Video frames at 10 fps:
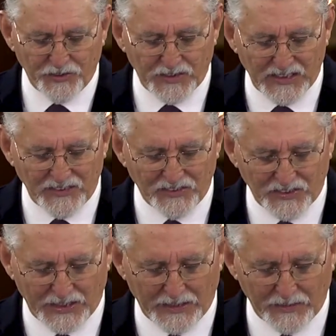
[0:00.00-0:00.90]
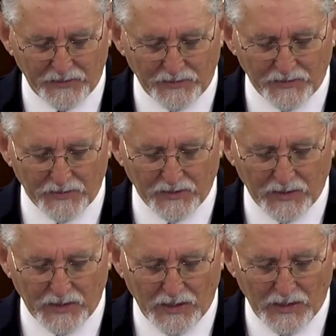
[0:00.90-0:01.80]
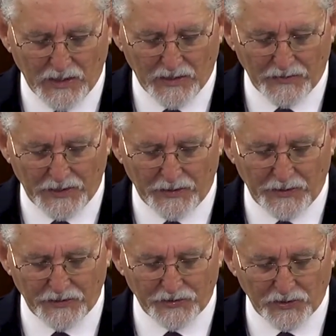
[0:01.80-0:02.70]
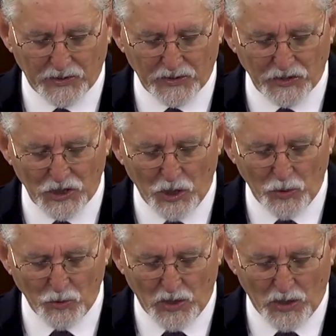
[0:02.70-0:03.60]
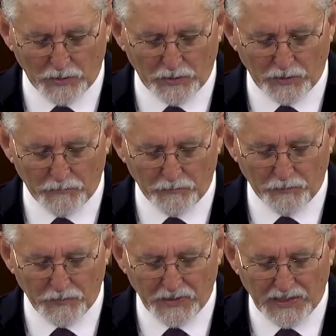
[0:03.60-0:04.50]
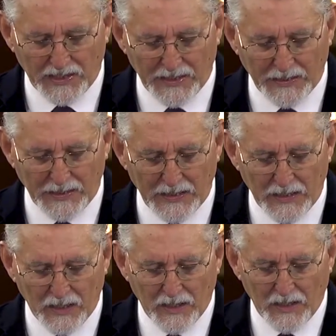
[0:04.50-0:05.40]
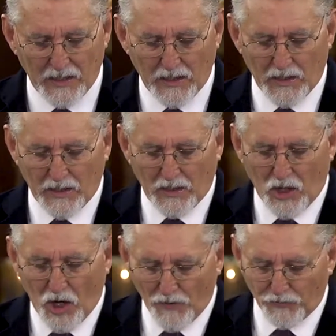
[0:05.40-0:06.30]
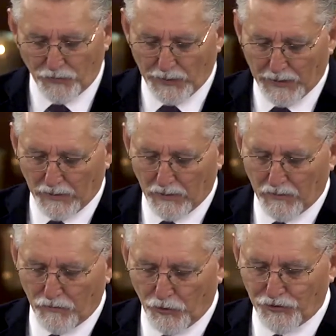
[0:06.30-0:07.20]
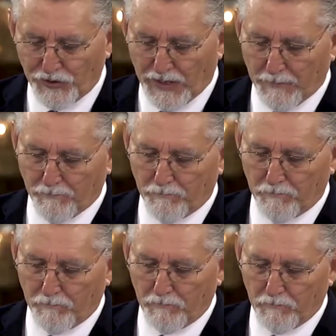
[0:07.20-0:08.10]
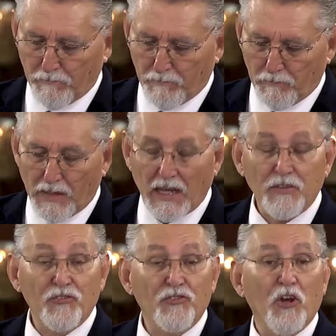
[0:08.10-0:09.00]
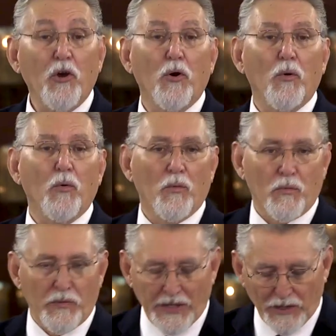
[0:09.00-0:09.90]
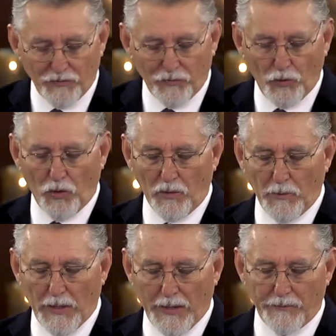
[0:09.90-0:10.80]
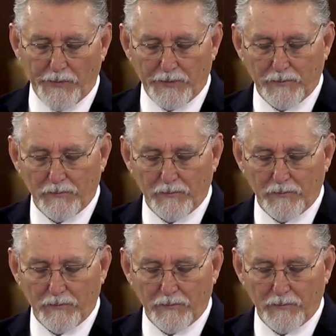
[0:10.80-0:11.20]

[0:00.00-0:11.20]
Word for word: of these things, there is no longer any offering for sin. And so, therefore, brethren,